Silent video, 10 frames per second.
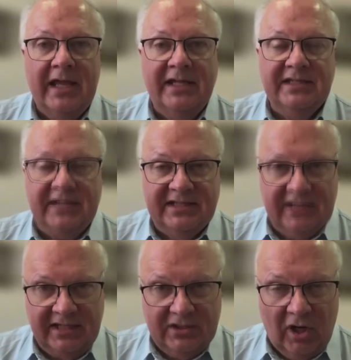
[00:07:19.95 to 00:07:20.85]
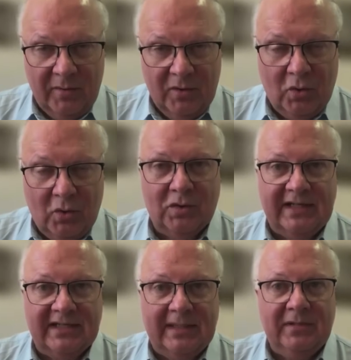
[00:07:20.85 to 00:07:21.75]
It's common cause
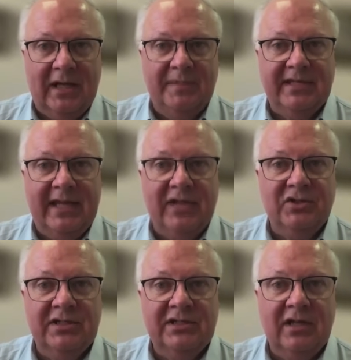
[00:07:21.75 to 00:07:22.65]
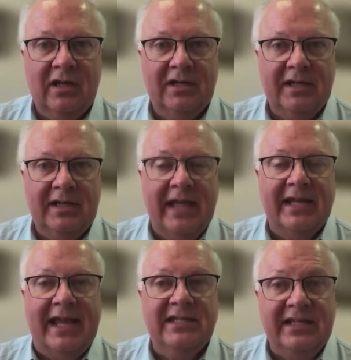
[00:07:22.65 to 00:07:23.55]
that sometimes sanctions are
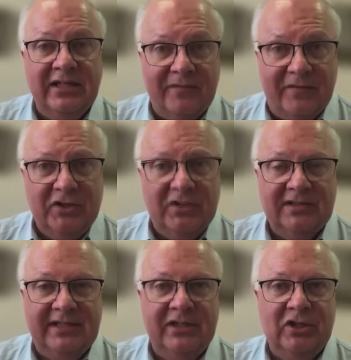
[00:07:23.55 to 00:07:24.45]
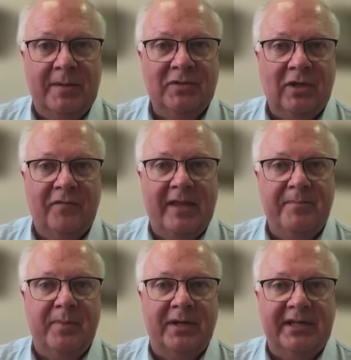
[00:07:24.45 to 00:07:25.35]
against individuals in terms of
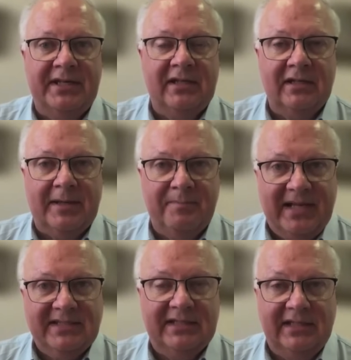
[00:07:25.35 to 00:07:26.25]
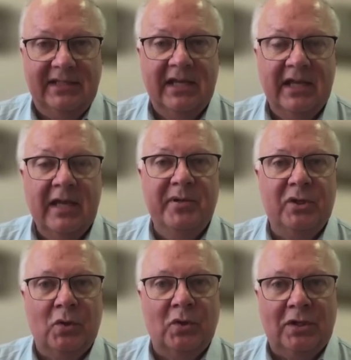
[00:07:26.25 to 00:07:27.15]
their political capacity
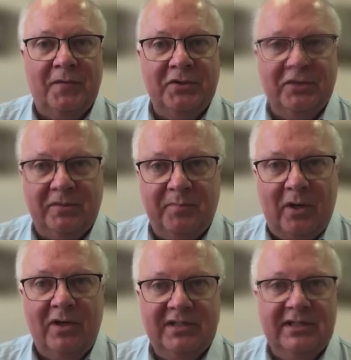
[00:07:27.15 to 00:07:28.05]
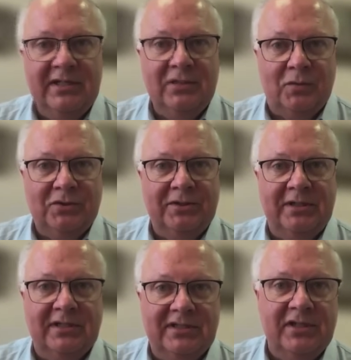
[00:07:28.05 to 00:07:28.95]
because of certain policies or
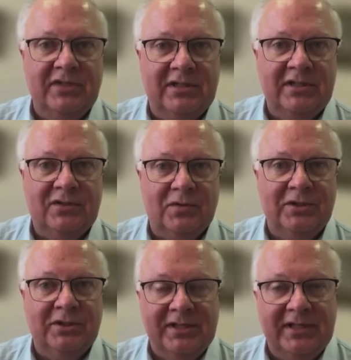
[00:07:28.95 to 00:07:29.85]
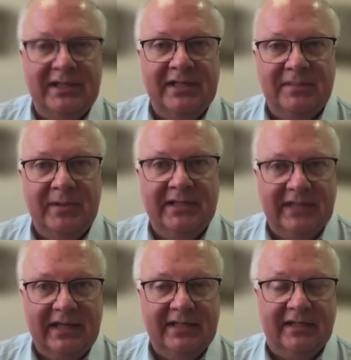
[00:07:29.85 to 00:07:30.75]
certain decisions or certain deeds being
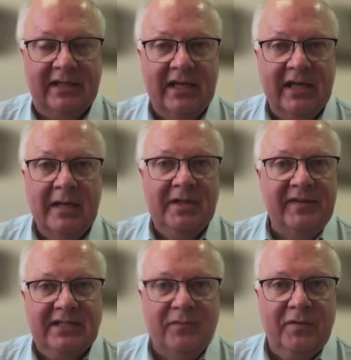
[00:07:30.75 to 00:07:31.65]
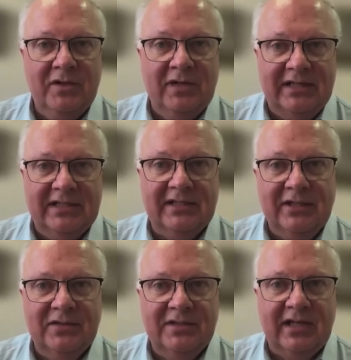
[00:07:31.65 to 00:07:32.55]
taken. But that's for the United
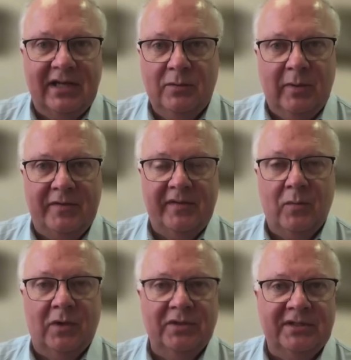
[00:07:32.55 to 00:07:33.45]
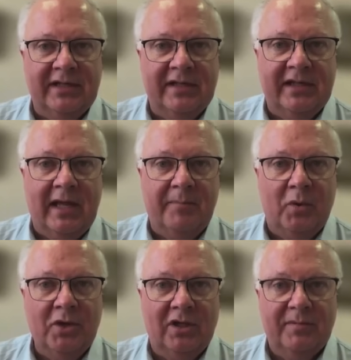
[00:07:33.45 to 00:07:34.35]
States to decide whether they want to take that up
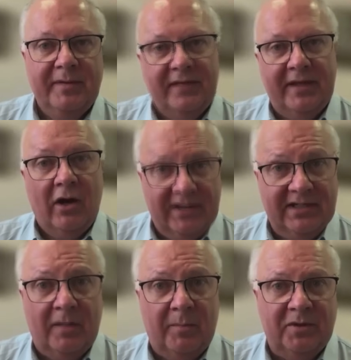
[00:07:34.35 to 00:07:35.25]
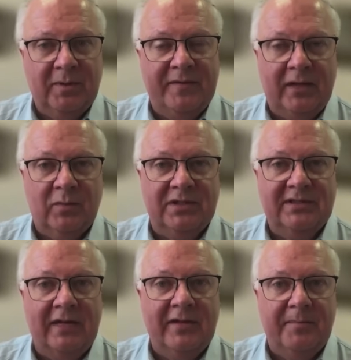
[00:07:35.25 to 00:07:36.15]
or not. But there are examples where that was
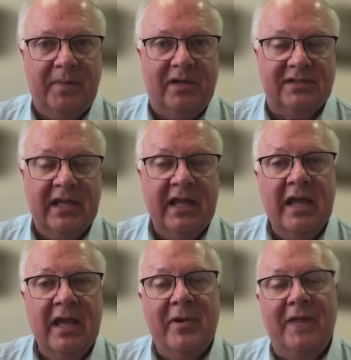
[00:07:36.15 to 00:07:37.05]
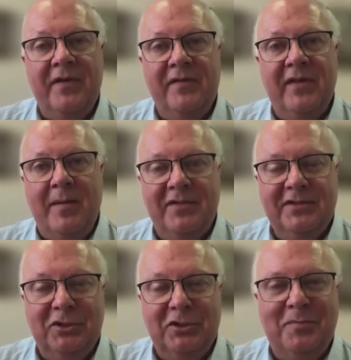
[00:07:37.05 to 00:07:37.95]
done in the past. But I think the
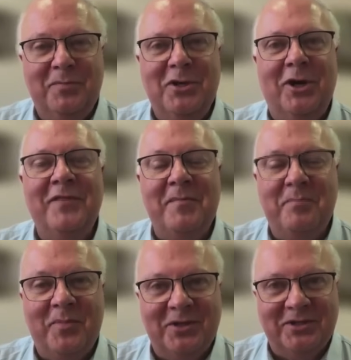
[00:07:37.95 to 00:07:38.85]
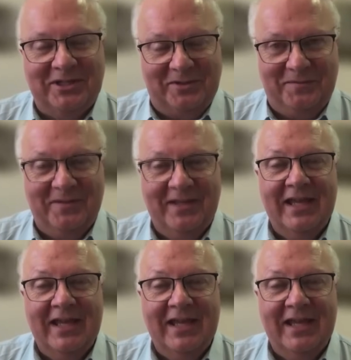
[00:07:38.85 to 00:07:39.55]
emphasis should be on the positive.